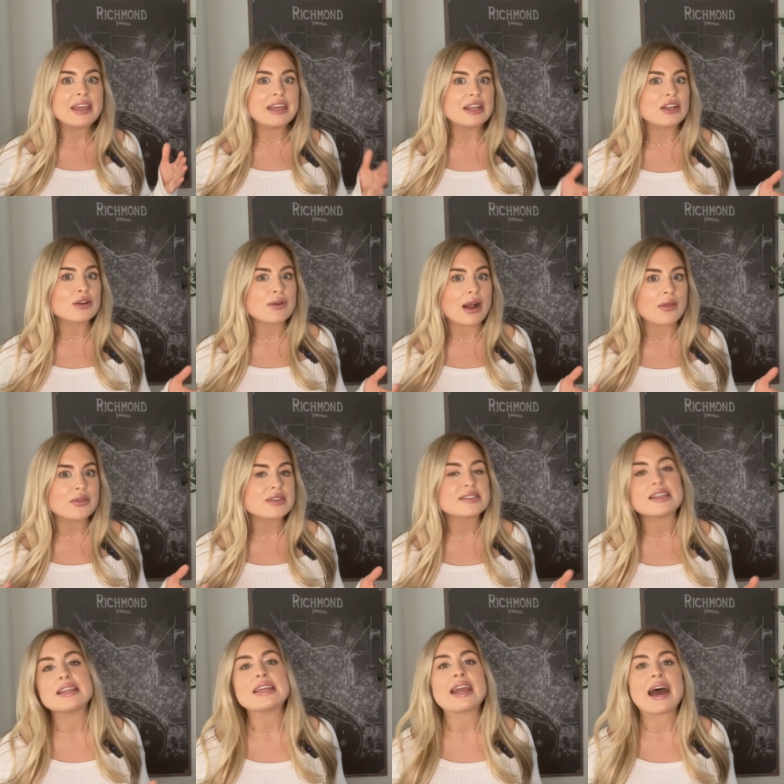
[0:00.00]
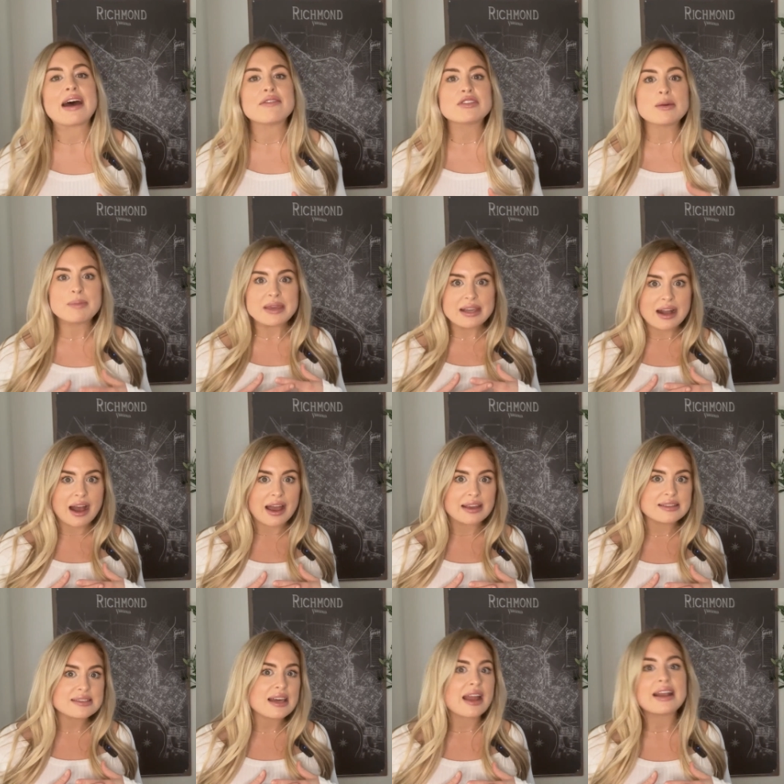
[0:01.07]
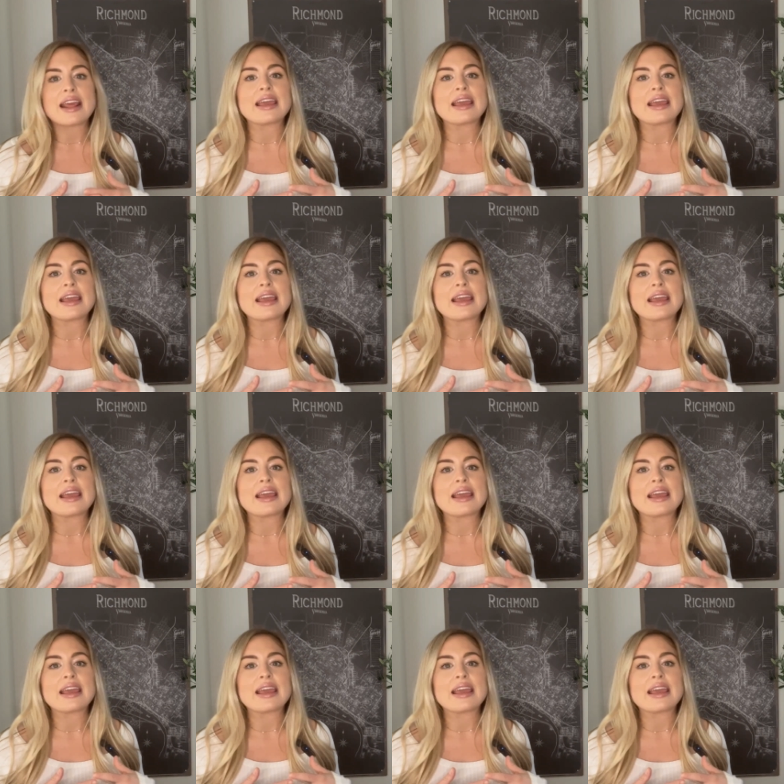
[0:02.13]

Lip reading: in and around the city have the Be Kind sign